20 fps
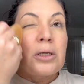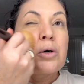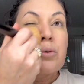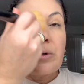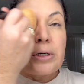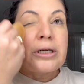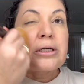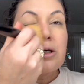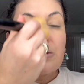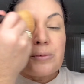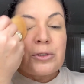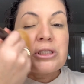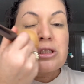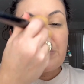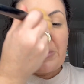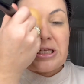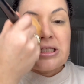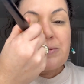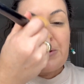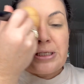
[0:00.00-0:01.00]
where it almost
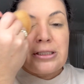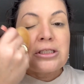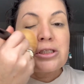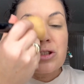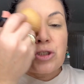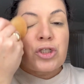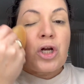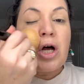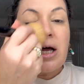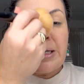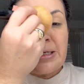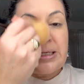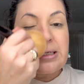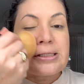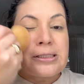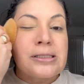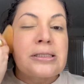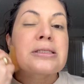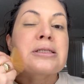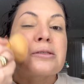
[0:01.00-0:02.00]
makes me look
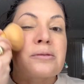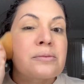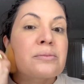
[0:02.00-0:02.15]
jaundiced.